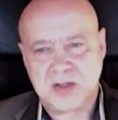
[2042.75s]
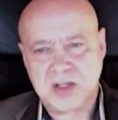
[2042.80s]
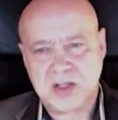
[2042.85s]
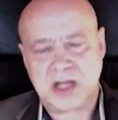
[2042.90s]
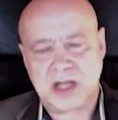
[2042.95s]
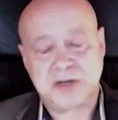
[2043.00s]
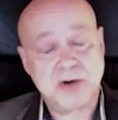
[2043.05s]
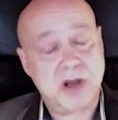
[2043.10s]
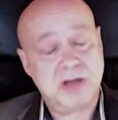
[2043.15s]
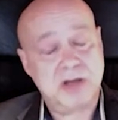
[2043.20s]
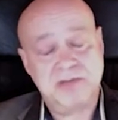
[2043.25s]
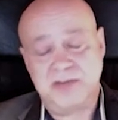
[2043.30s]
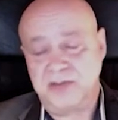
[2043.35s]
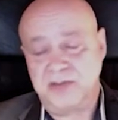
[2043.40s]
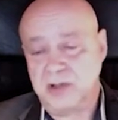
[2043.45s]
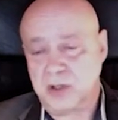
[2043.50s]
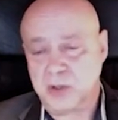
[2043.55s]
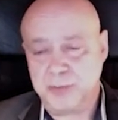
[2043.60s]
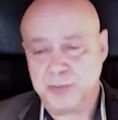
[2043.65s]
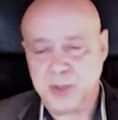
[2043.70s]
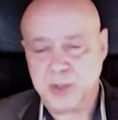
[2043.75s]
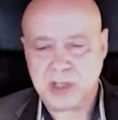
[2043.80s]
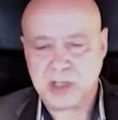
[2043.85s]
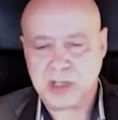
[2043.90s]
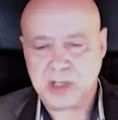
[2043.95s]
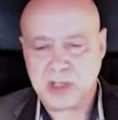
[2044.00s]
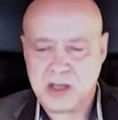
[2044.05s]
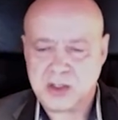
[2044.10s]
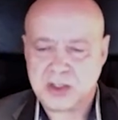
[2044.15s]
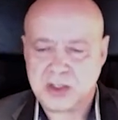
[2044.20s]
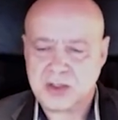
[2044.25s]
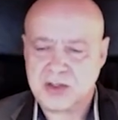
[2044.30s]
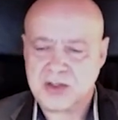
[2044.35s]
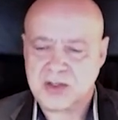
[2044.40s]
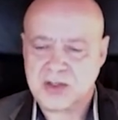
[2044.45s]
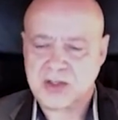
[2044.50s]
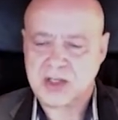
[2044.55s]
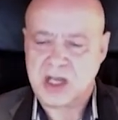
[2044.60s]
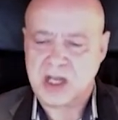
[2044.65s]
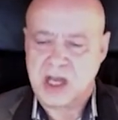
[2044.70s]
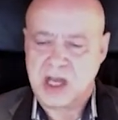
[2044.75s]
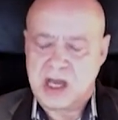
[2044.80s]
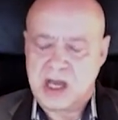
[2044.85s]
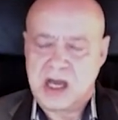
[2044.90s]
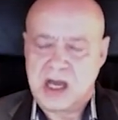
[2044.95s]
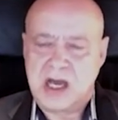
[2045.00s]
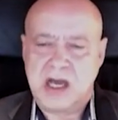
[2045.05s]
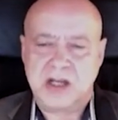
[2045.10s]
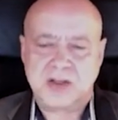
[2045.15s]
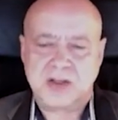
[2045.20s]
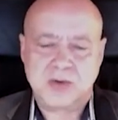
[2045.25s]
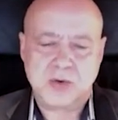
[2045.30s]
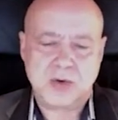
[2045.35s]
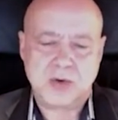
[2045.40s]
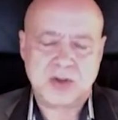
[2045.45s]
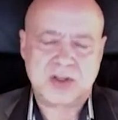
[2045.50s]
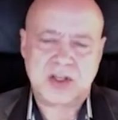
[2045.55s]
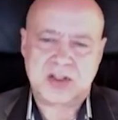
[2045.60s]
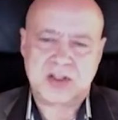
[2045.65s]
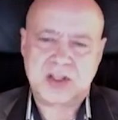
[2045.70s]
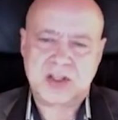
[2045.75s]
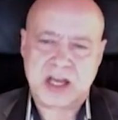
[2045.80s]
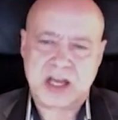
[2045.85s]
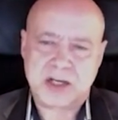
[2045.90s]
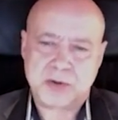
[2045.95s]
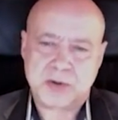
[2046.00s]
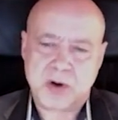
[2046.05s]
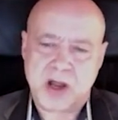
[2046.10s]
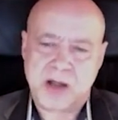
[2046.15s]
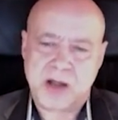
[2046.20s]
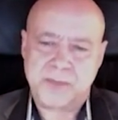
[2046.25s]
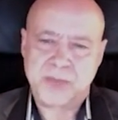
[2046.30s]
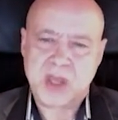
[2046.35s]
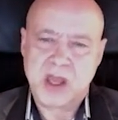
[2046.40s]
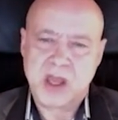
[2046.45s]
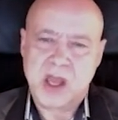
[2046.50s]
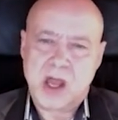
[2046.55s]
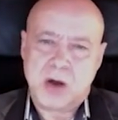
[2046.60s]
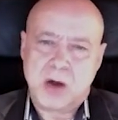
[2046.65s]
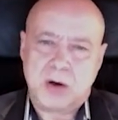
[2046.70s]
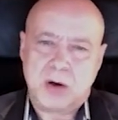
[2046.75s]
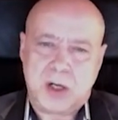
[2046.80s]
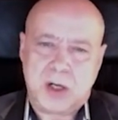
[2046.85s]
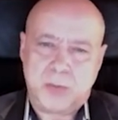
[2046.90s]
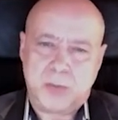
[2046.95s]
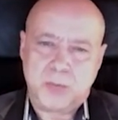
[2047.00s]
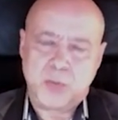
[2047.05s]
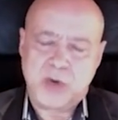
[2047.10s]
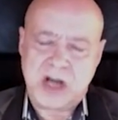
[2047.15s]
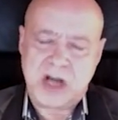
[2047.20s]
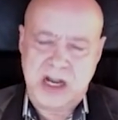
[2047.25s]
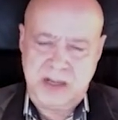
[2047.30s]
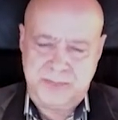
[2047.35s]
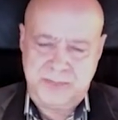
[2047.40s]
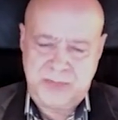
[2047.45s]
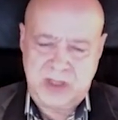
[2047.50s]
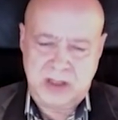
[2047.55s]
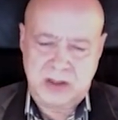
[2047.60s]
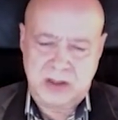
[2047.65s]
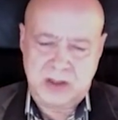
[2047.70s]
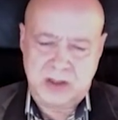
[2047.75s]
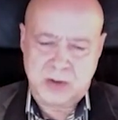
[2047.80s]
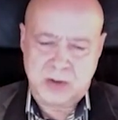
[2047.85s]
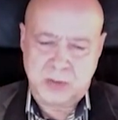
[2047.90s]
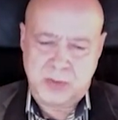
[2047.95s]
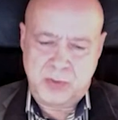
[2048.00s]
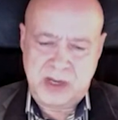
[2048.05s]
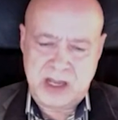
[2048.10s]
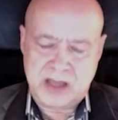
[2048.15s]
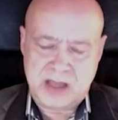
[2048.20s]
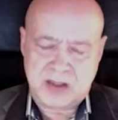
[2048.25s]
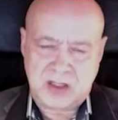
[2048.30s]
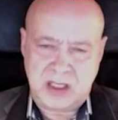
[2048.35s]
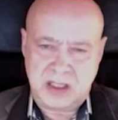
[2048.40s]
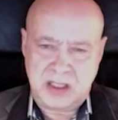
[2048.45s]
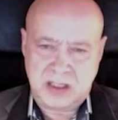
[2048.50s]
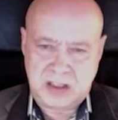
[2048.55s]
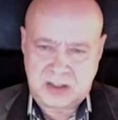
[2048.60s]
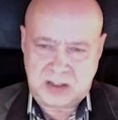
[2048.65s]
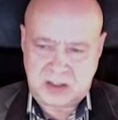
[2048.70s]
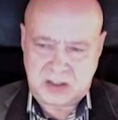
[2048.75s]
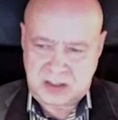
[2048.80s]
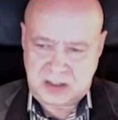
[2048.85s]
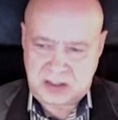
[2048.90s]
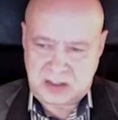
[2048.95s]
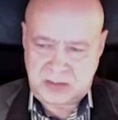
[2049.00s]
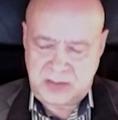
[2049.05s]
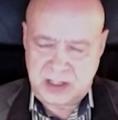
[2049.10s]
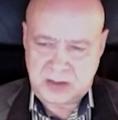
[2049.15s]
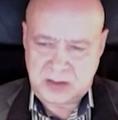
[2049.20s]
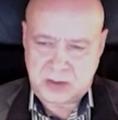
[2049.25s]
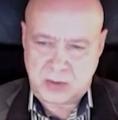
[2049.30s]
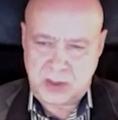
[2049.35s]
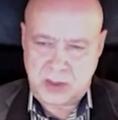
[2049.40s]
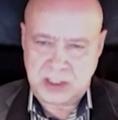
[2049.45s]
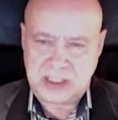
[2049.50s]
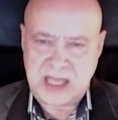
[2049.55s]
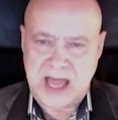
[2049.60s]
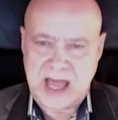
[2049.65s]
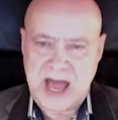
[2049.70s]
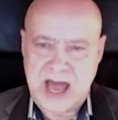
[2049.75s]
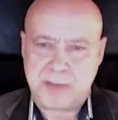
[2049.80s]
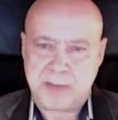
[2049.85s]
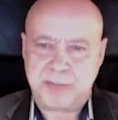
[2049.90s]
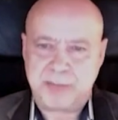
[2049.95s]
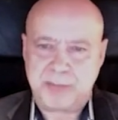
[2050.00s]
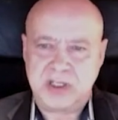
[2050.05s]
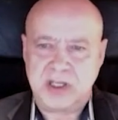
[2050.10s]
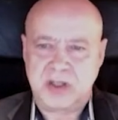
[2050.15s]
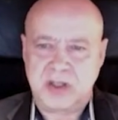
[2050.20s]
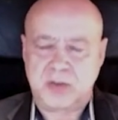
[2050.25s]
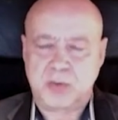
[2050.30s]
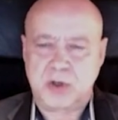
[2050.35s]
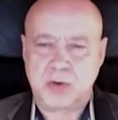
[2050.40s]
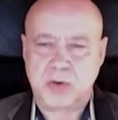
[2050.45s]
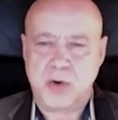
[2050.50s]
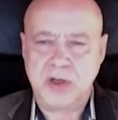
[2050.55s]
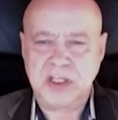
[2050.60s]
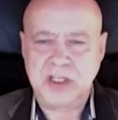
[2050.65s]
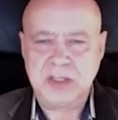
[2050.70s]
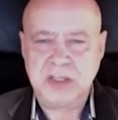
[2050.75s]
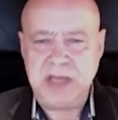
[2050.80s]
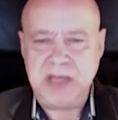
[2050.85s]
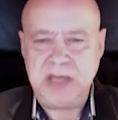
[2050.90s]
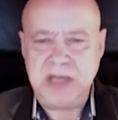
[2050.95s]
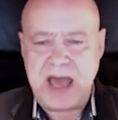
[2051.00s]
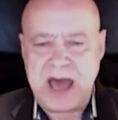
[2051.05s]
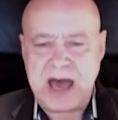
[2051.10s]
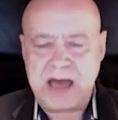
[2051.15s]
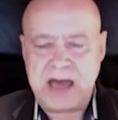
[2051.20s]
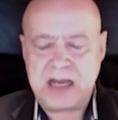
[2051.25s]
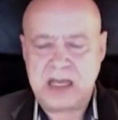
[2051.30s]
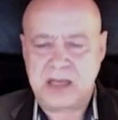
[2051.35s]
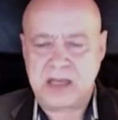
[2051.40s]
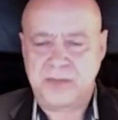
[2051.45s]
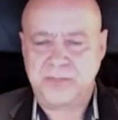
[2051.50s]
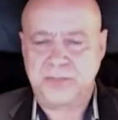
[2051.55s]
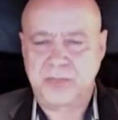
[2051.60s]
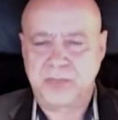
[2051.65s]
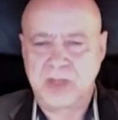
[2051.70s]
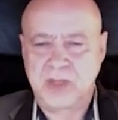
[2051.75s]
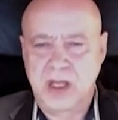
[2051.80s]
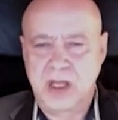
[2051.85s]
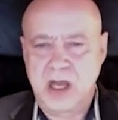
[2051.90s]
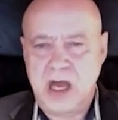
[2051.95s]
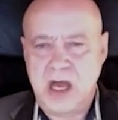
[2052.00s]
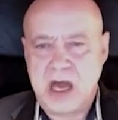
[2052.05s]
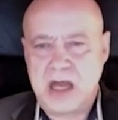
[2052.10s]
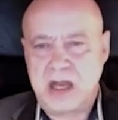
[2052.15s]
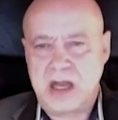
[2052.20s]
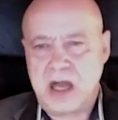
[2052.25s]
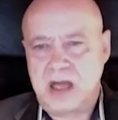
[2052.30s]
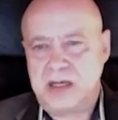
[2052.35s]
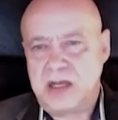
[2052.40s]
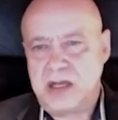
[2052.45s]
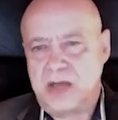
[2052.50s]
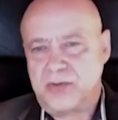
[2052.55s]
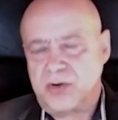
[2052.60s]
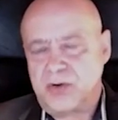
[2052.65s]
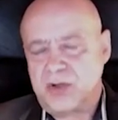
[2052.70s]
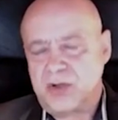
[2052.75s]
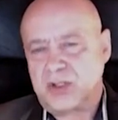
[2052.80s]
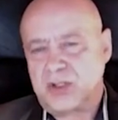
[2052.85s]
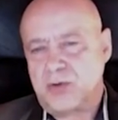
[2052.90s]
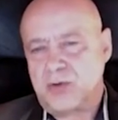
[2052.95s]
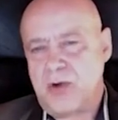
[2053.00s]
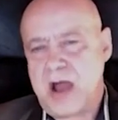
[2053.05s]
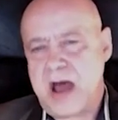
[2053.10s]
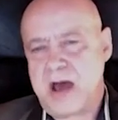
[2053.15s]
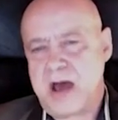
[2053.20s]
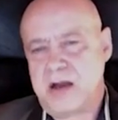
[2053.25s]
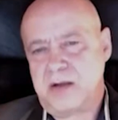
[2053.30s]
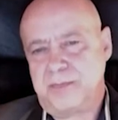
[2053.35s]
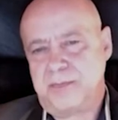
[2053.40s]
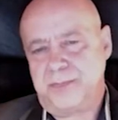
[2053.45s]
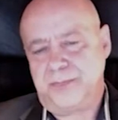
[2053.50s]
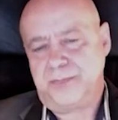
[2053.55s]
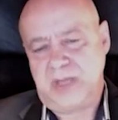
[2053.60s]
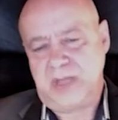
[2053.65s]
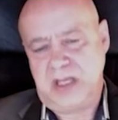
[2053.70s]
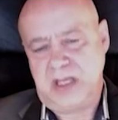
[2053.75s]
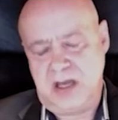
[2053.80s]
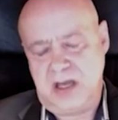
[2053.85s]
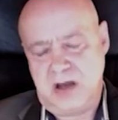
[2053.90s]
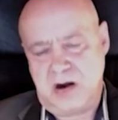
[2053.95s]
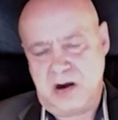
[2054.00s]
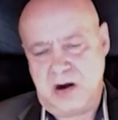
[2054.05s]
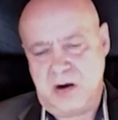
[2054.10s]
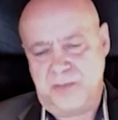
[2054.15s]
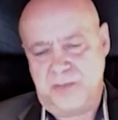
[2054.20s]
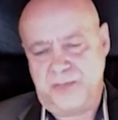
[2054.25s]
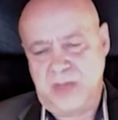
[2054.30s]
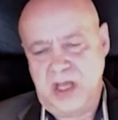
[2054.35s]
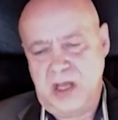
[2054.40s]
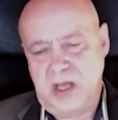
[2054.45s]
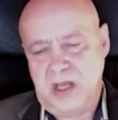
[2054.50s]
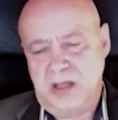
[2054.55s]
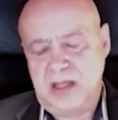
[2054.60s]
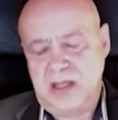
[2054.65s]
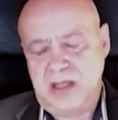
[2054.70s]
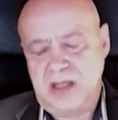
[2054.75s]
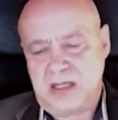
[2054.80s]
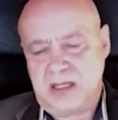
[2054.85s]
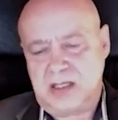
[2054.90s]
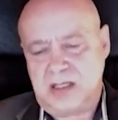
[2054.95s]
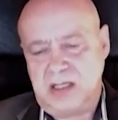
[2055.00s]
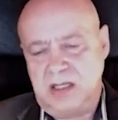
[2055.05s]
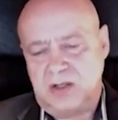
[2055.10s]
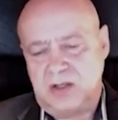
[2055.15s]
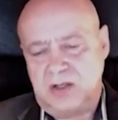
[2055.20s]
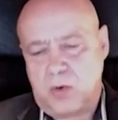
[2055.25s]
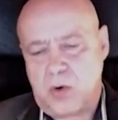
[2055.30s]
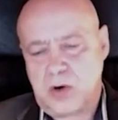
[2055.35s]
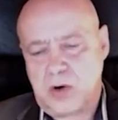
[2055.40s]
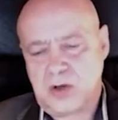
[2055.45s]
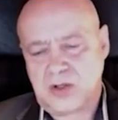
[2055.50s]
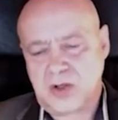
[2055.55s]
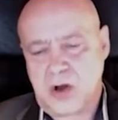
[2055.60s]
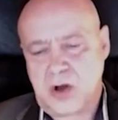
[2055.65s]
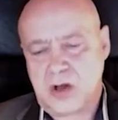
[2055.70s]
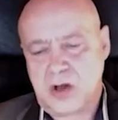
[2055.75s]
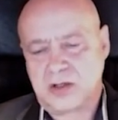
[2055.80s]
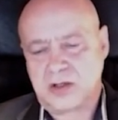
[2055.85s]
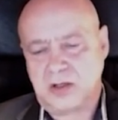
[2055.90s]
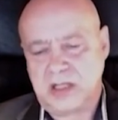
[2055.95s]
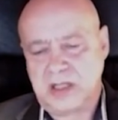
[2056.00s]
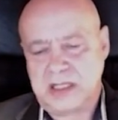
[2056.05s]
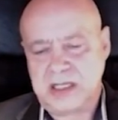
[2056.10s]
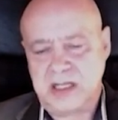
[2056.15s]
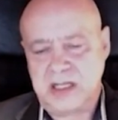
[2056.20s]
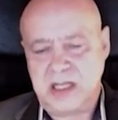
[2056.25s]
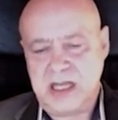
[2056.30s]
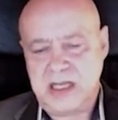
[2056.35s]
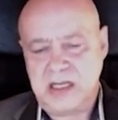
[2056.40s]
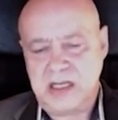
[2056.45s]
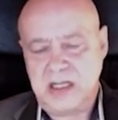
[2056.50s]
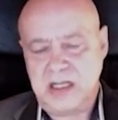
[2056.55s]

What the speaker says: et cetera, even communications tools, et cetera. Well, the way I see this is going to happen is we're going to be adding another stratum here that is horizontal, and